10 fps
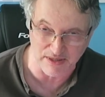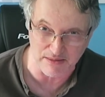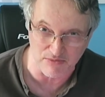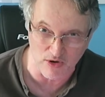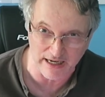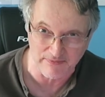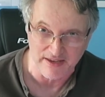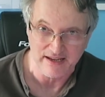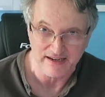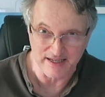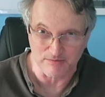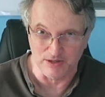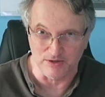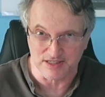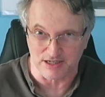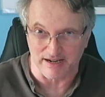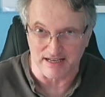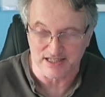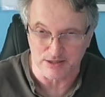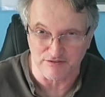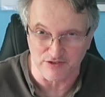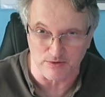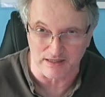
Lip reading: in the morning, it will also ask you if you